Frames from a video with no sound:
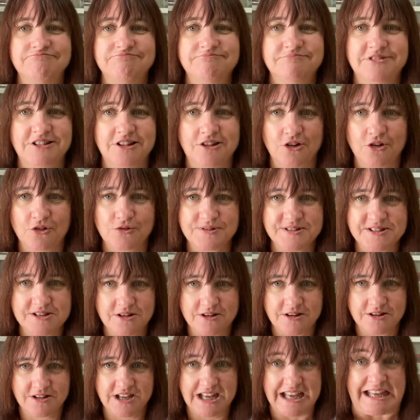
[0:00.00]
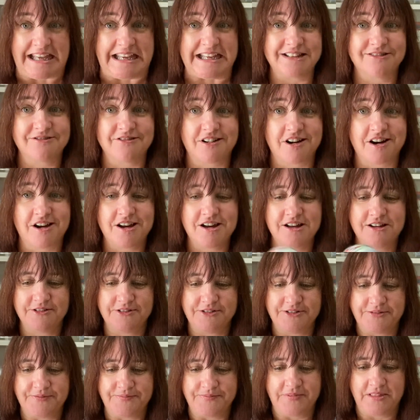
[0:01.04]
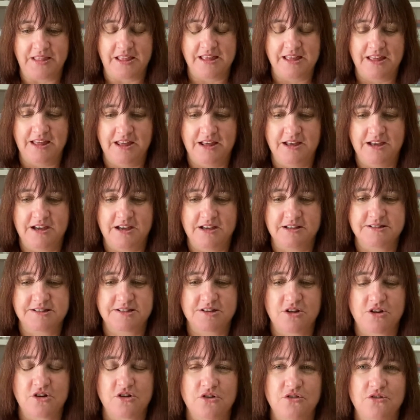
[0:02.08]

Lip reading: girls gotta eat, right? So